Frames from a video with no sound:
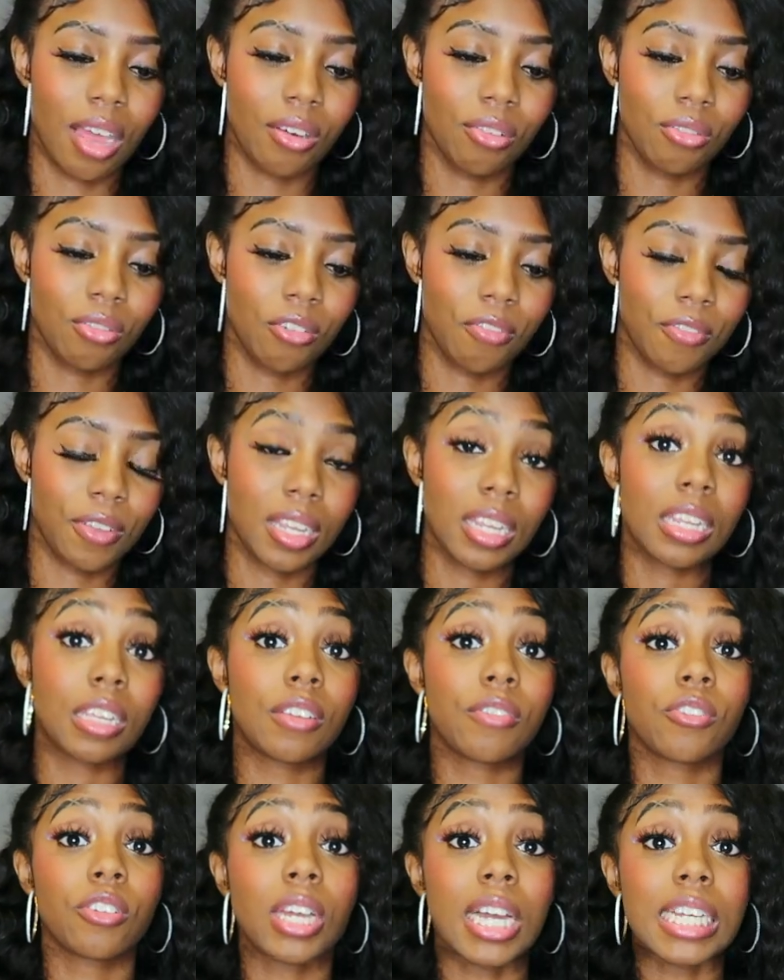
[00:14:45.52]
I don't know if
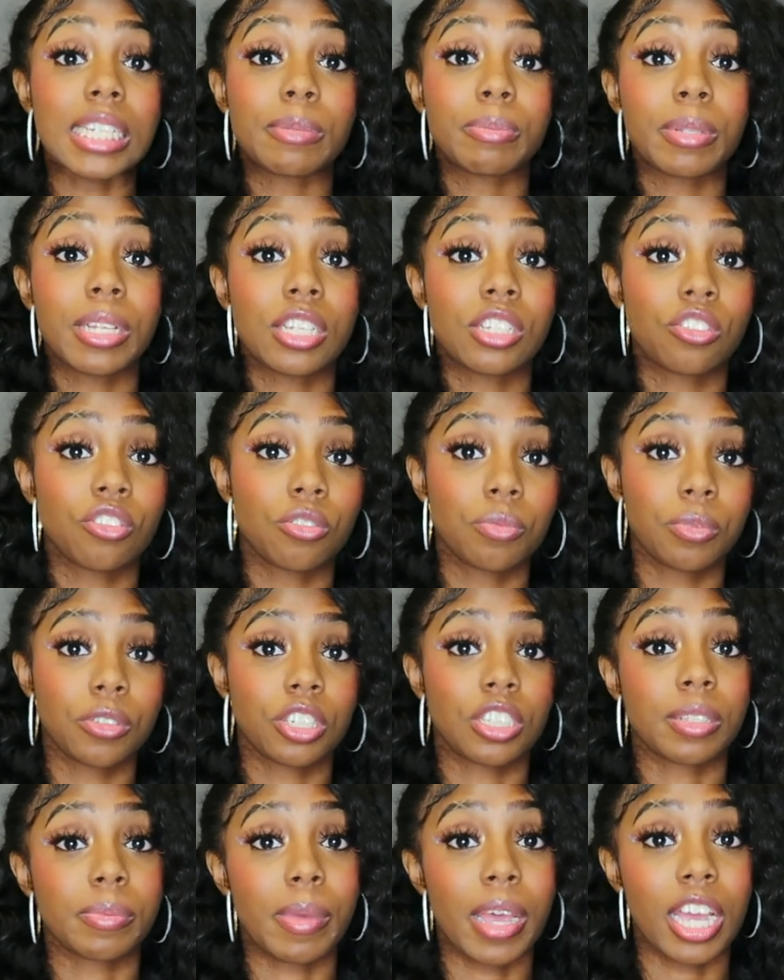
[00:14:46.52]
any of you guys play
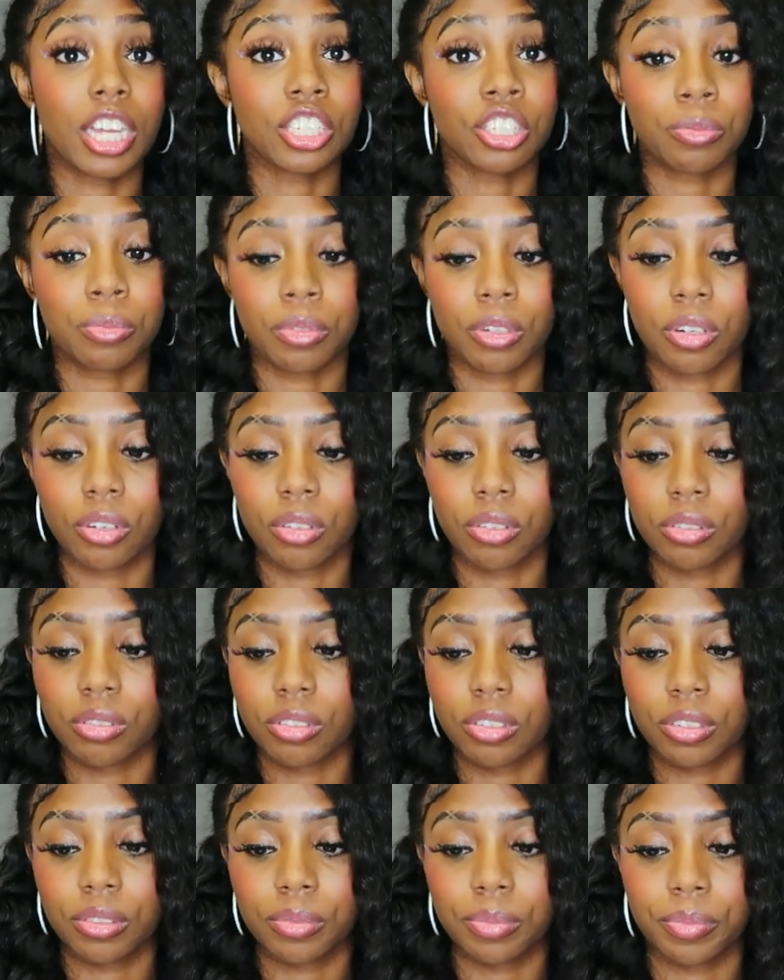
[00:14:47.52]
Super Smash
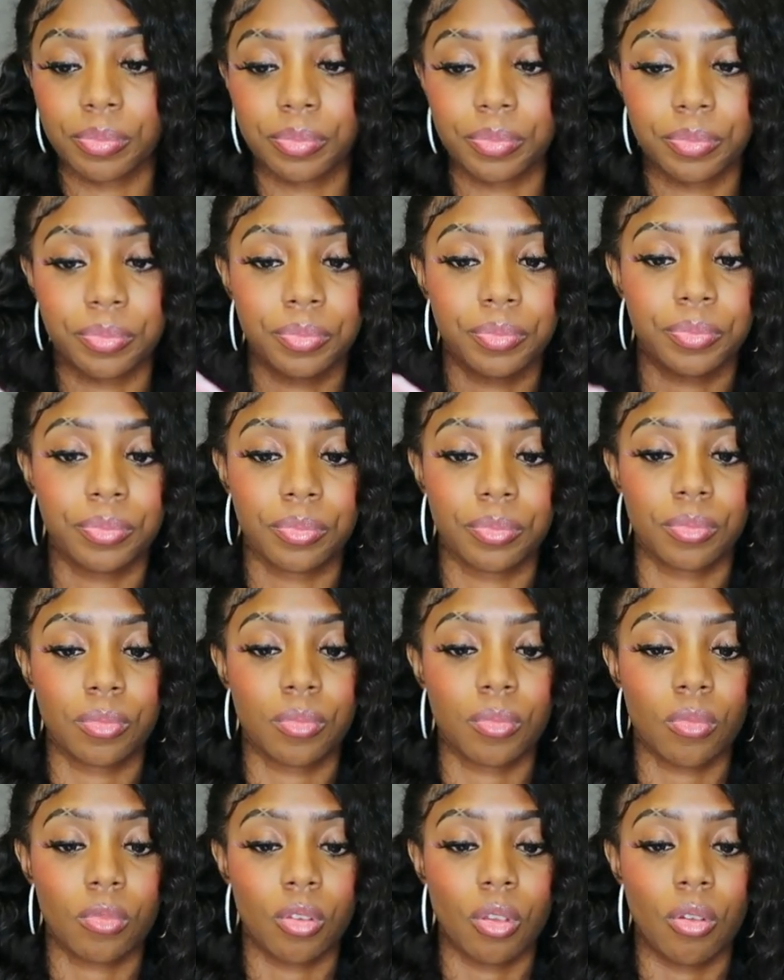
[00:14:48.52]
Bros
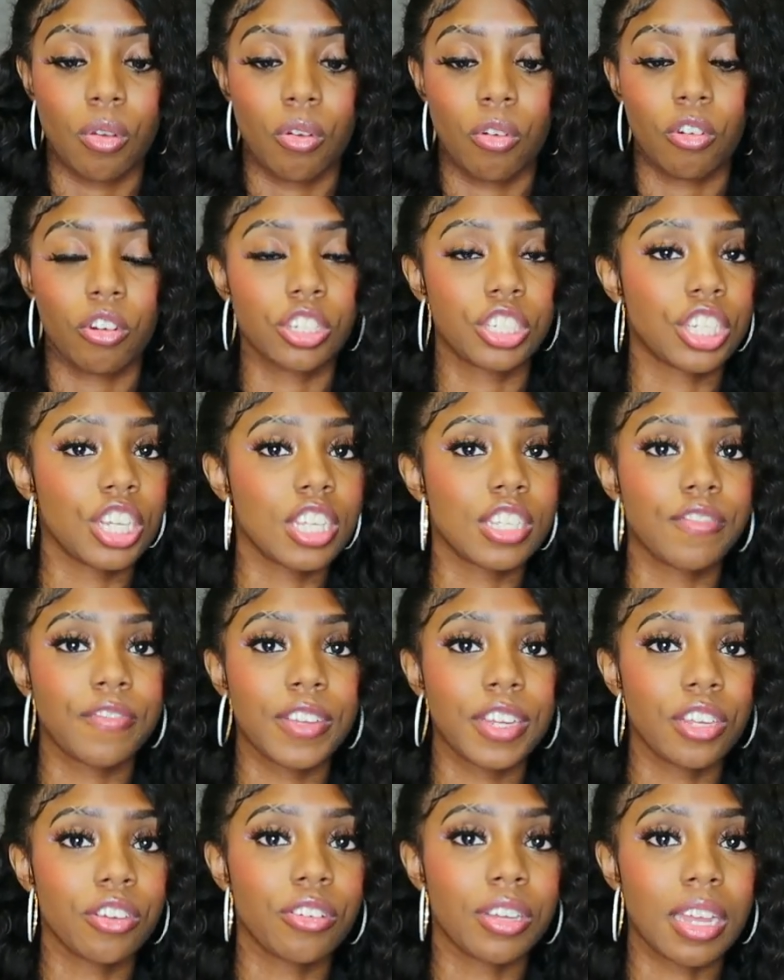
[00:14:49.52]
or just
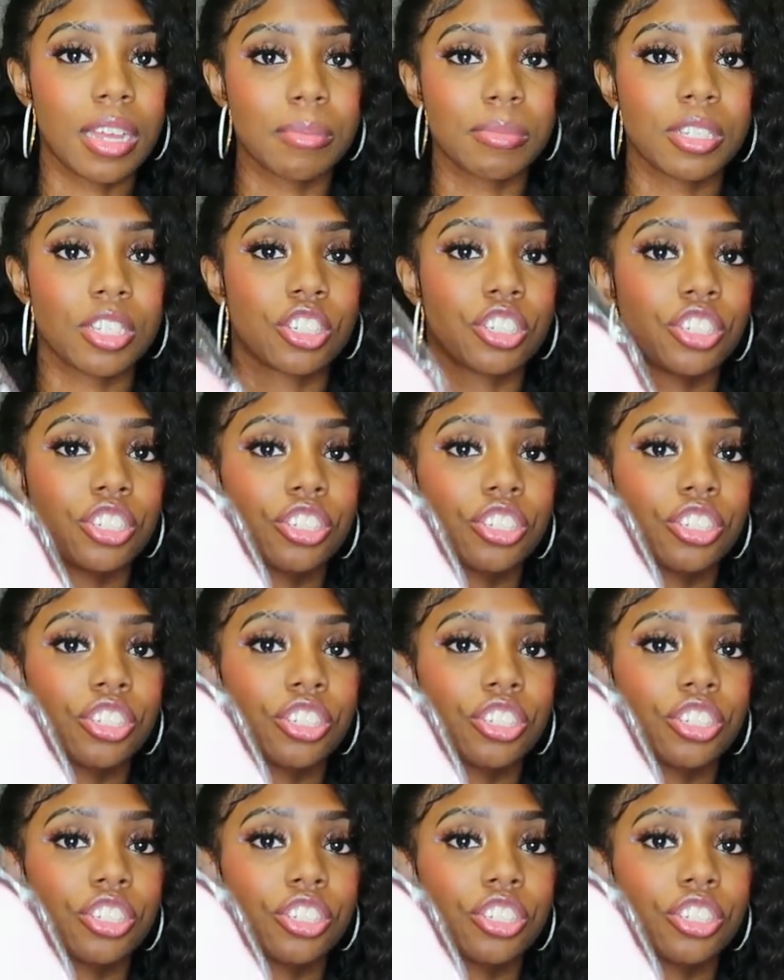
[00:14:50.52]
video games in